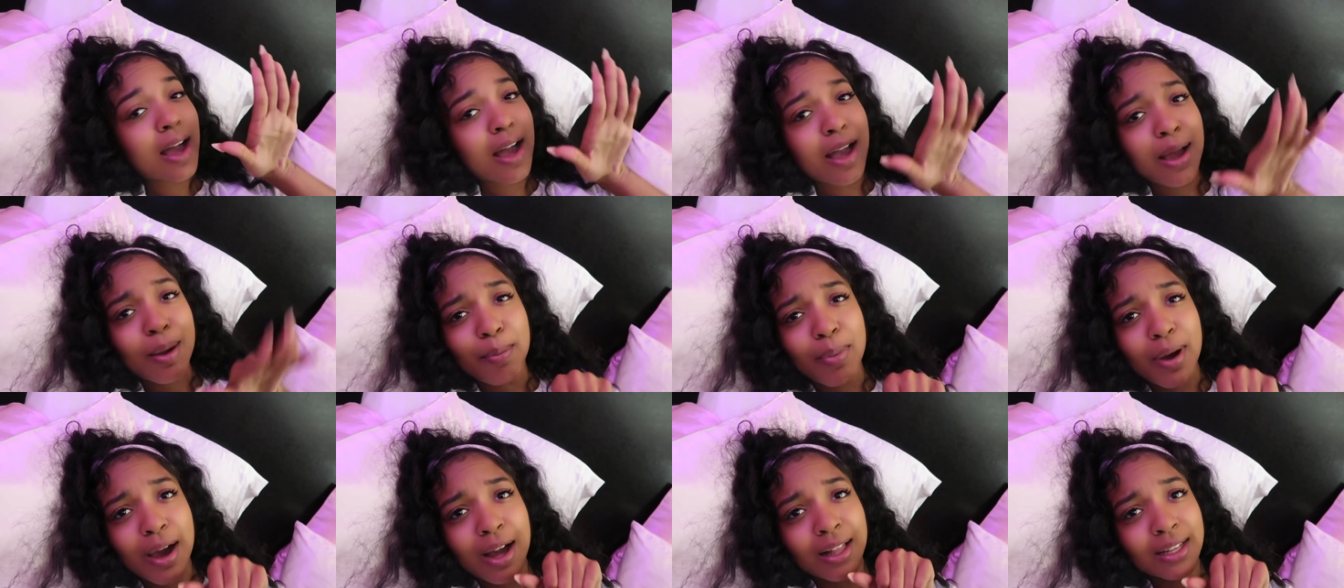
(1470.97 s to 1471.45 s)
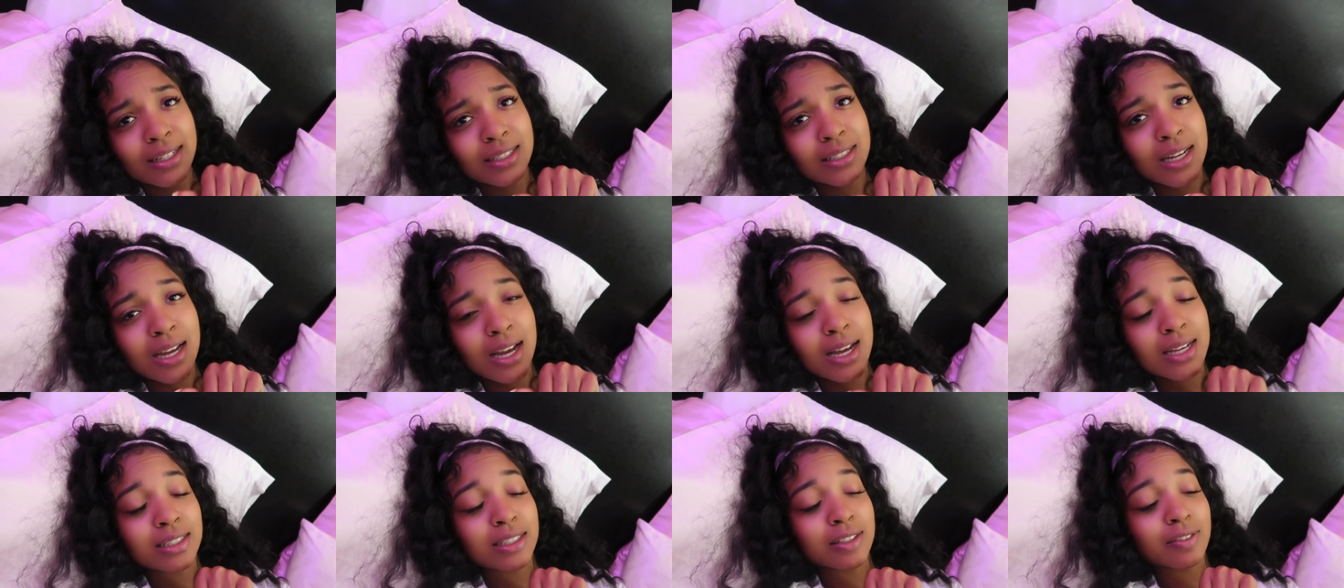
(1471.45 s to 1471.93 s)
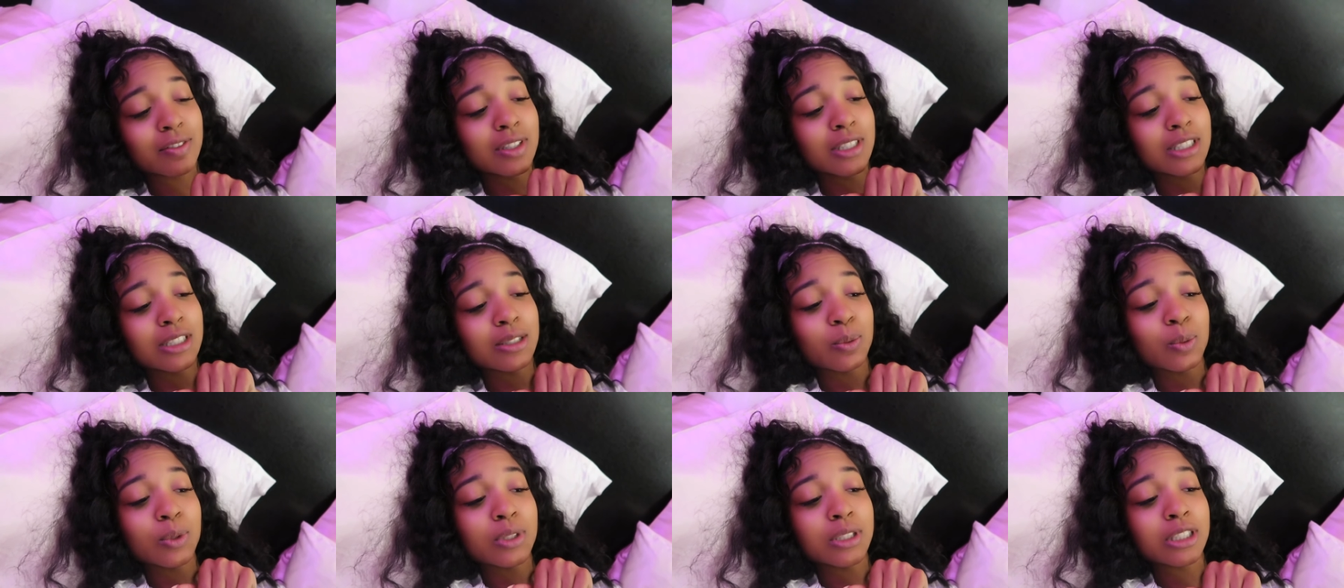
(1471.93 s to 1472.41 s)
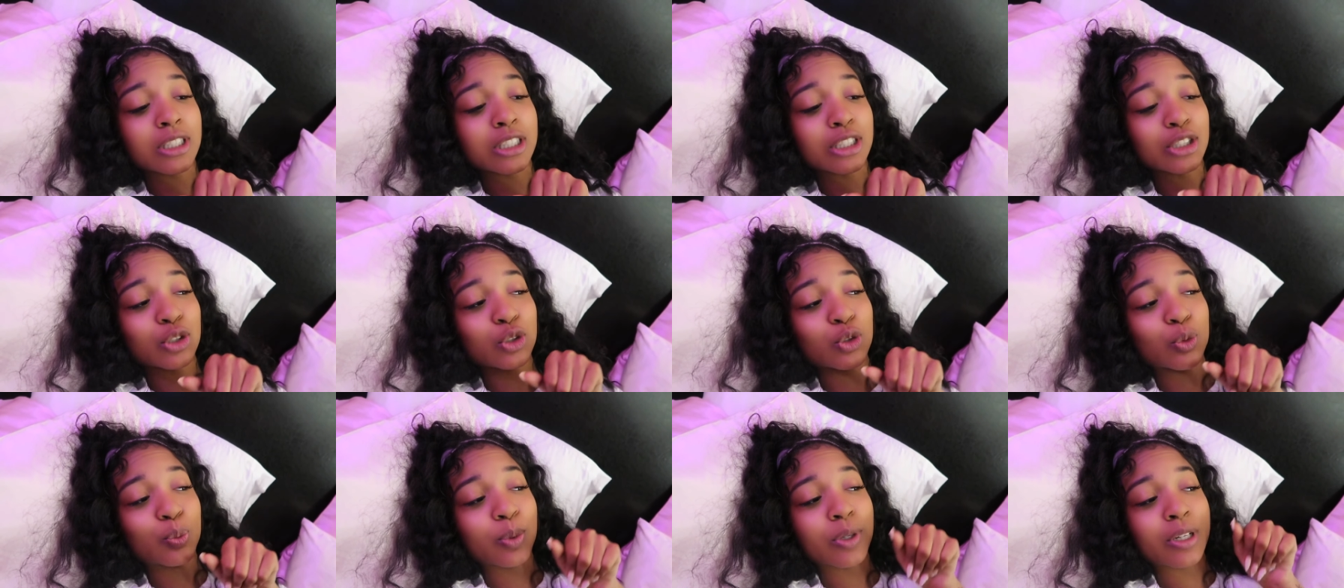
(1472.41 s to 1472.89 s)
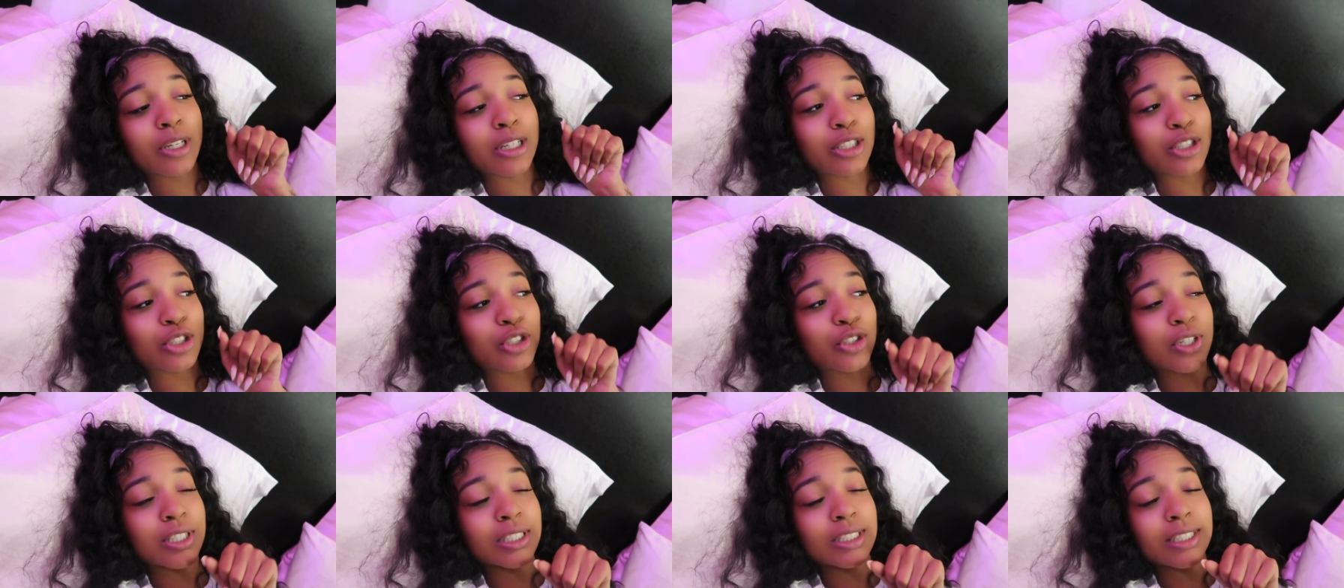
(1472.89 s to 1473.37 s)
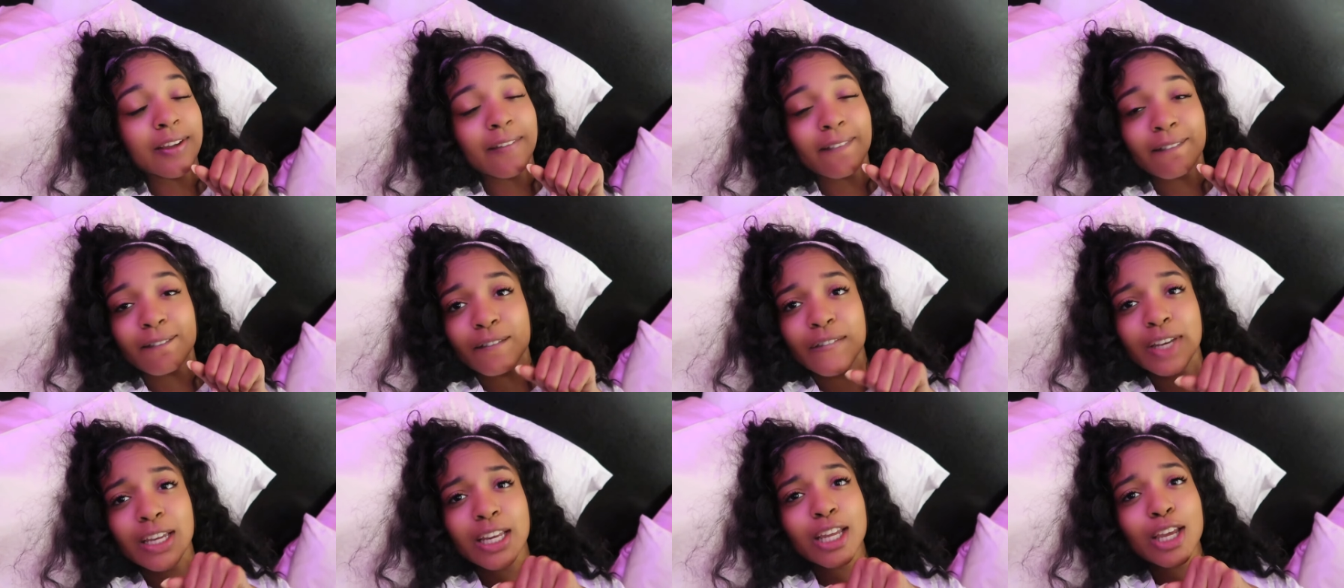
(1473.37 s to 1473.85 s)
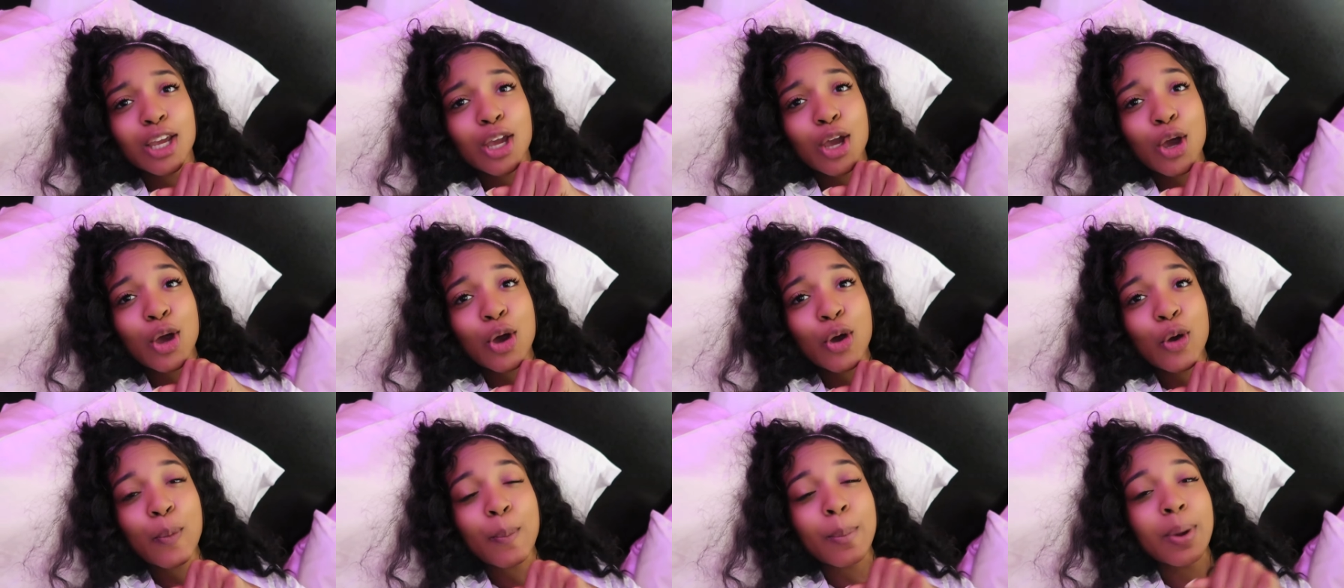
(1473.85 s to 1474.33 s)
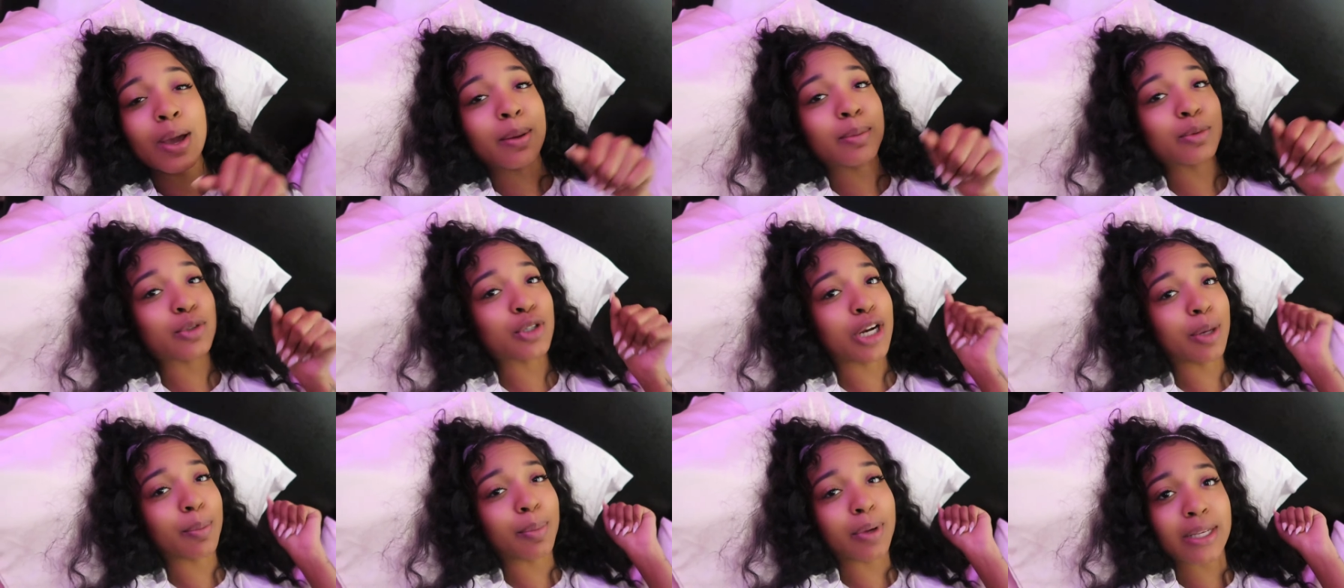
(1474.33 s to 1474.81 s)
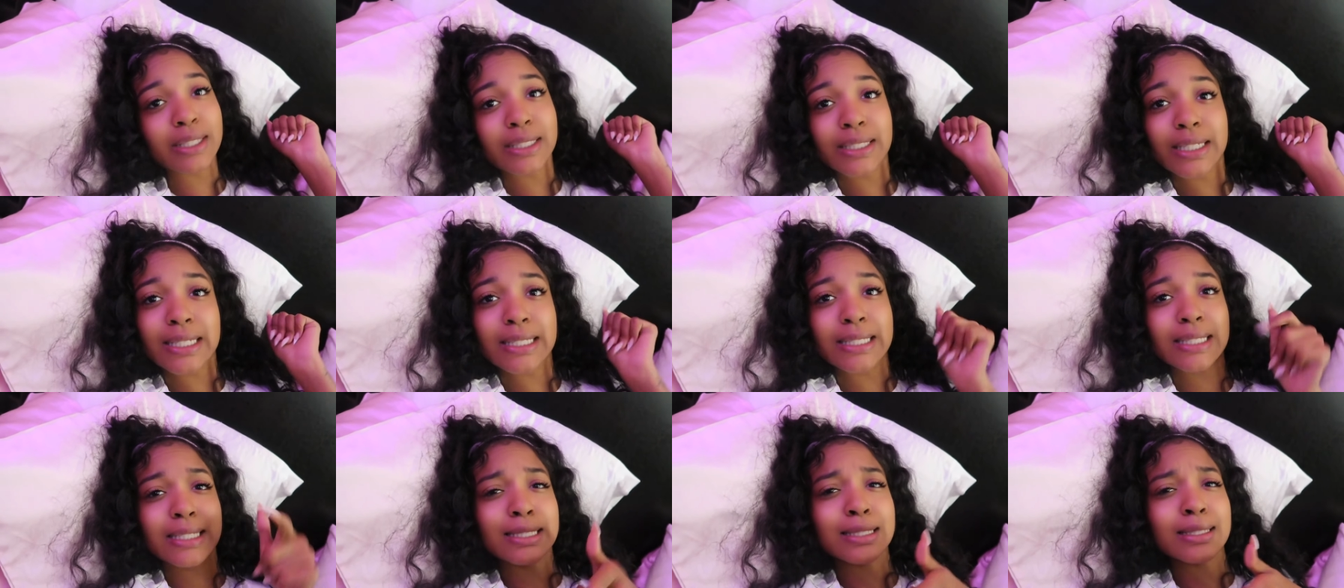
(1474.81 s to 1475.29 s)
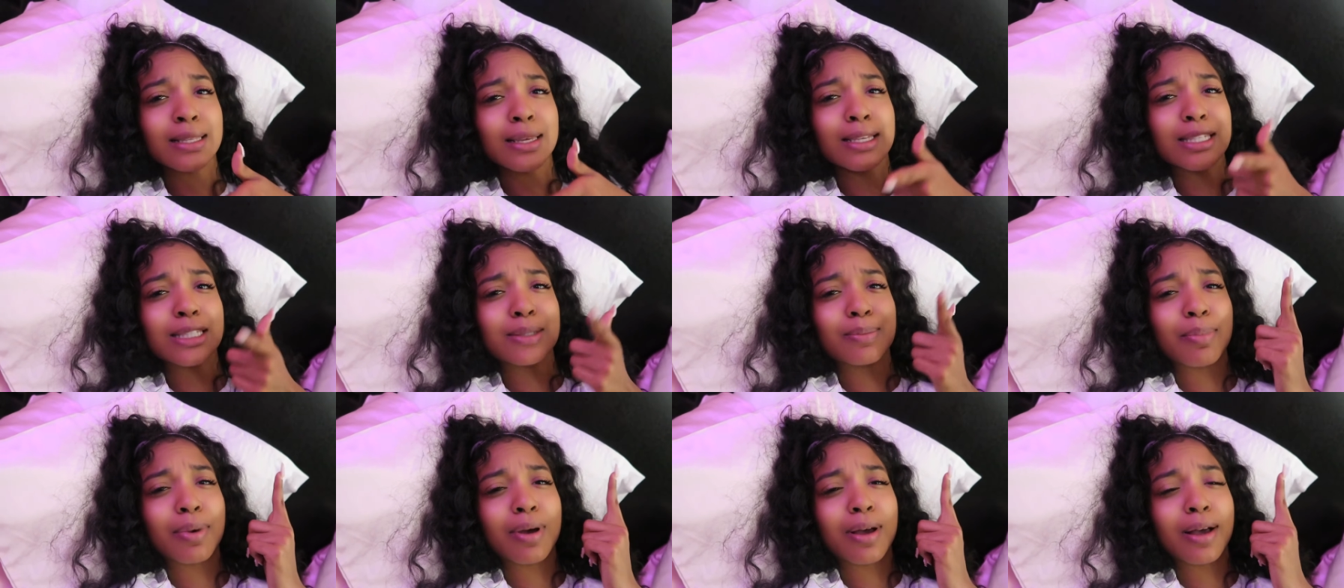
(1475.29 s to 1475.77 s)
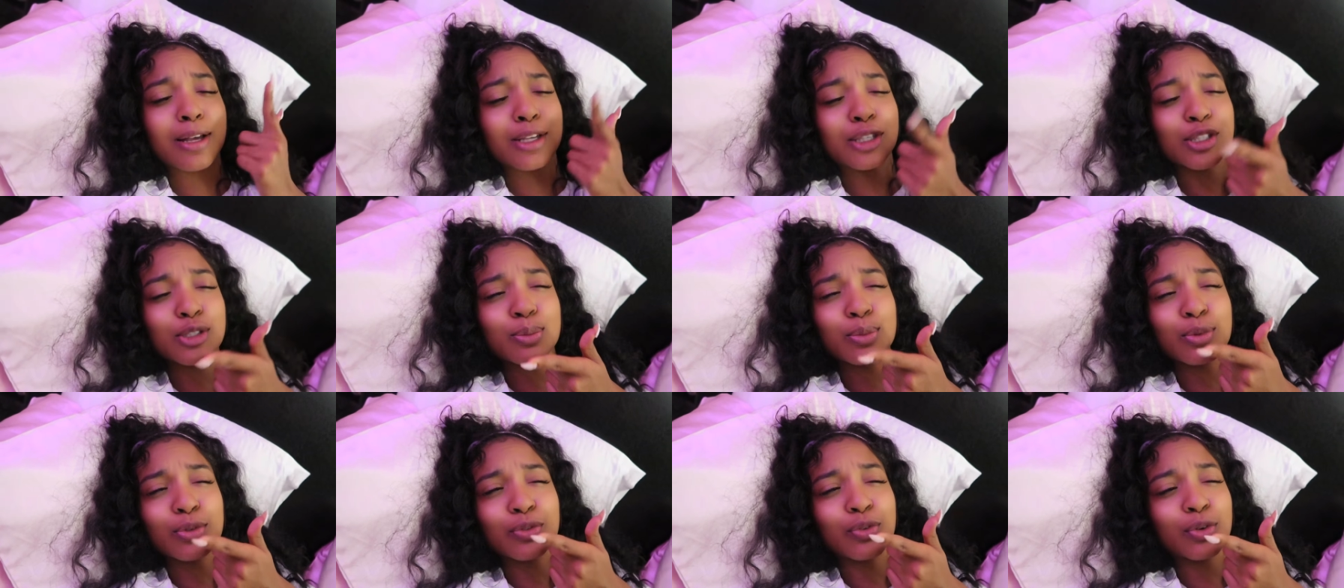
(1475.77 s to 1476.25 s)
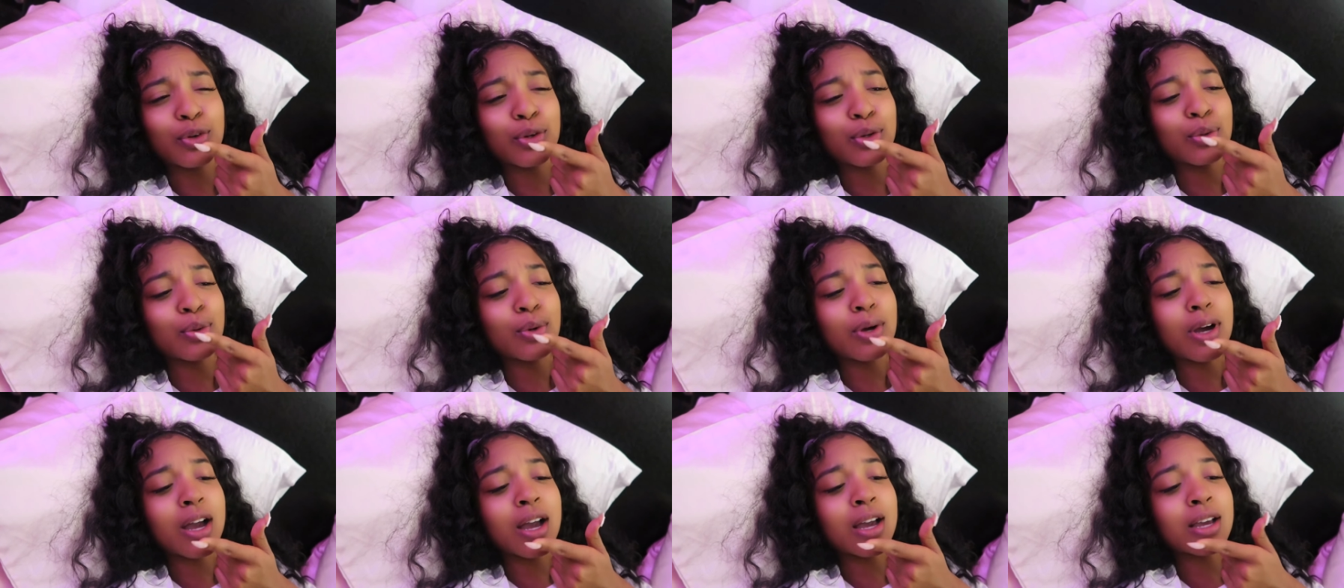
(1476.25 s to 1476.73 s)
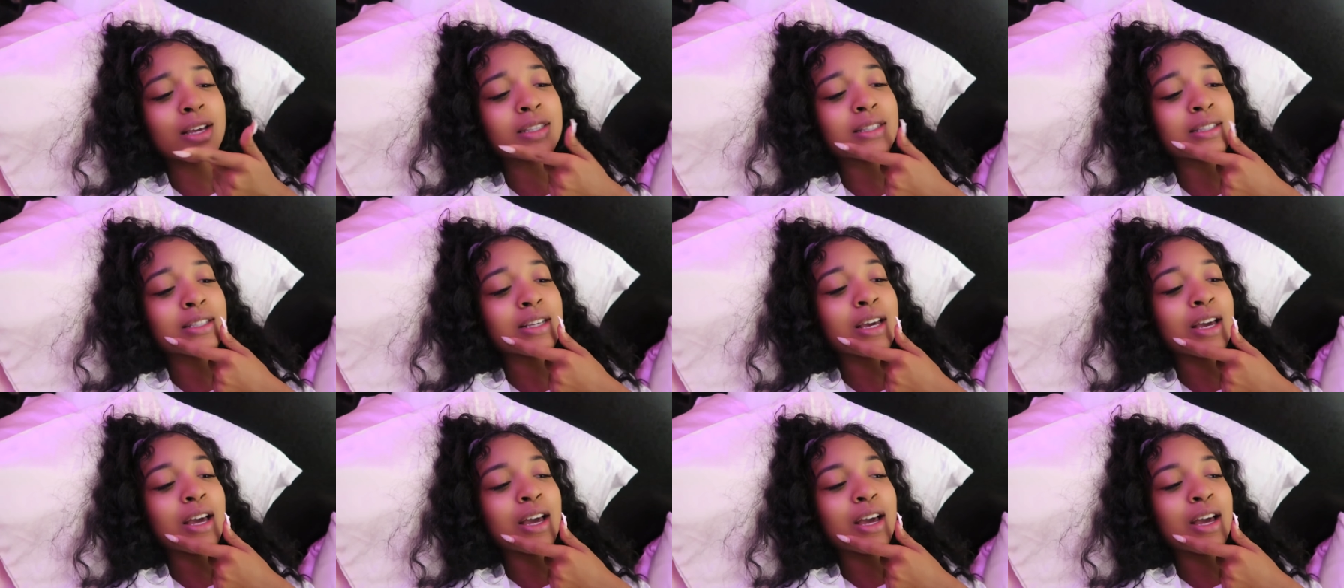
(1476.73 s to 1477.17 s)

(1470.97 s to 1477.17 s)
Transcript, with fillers: I apologize if this wasn't a super interesting video, but I'm trying to be as consistent as possible for you guys.